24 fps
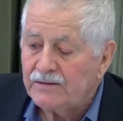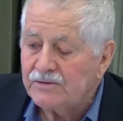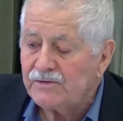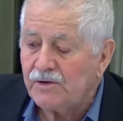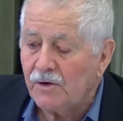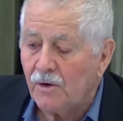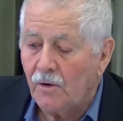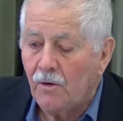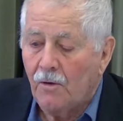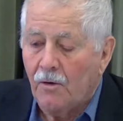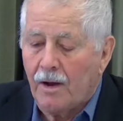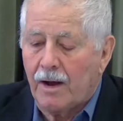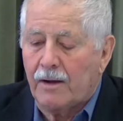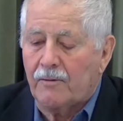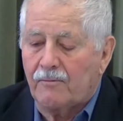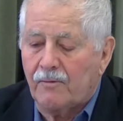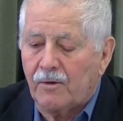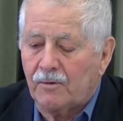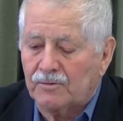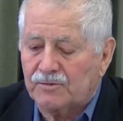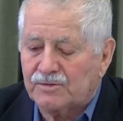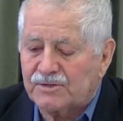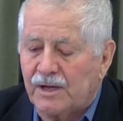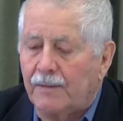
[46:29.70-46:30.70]
so I
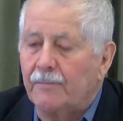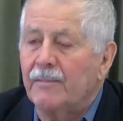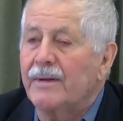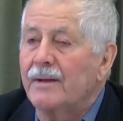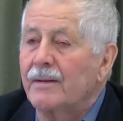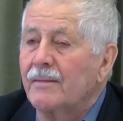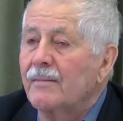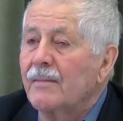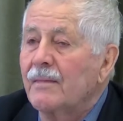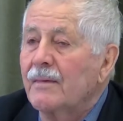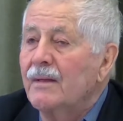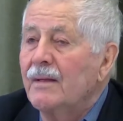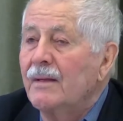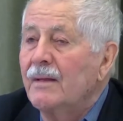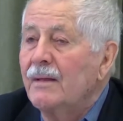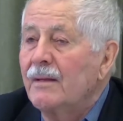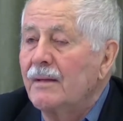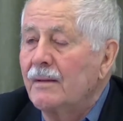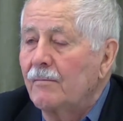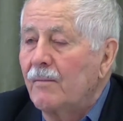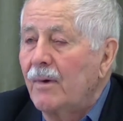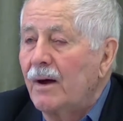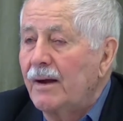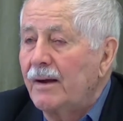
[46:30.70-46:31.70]
wrote something.
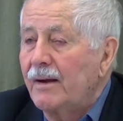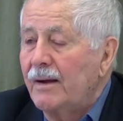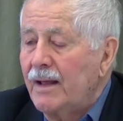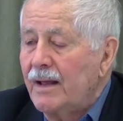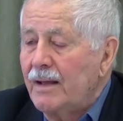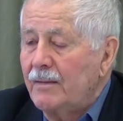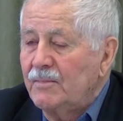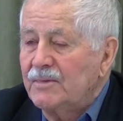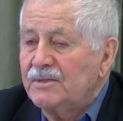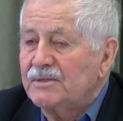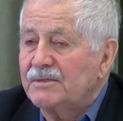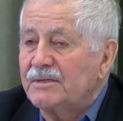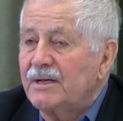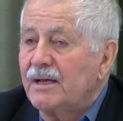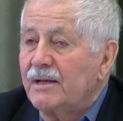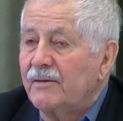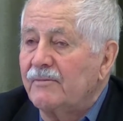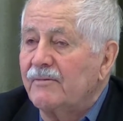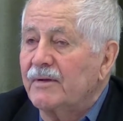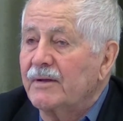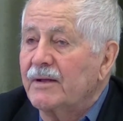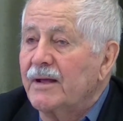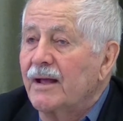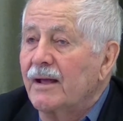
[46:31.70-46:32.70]
My name is
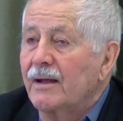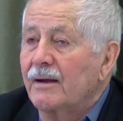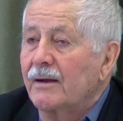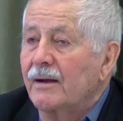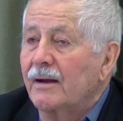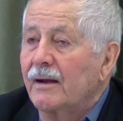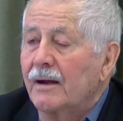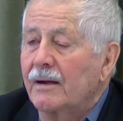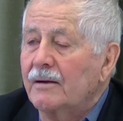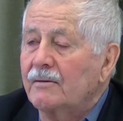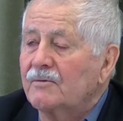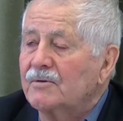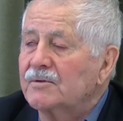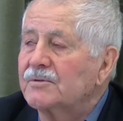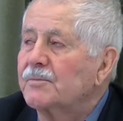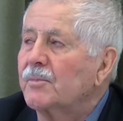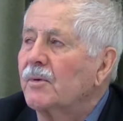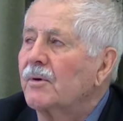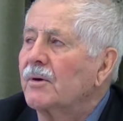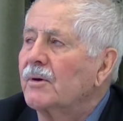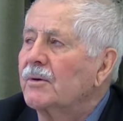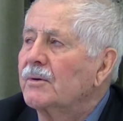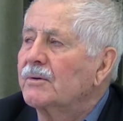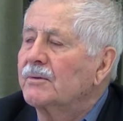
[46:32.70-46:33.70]
David Genn. I was
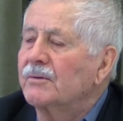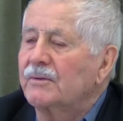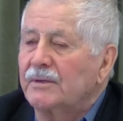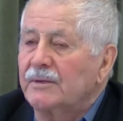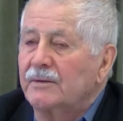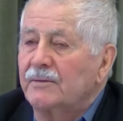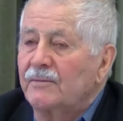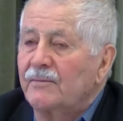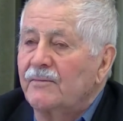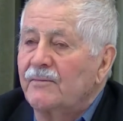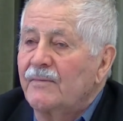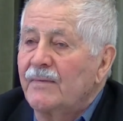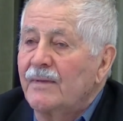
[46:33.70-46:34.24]
born,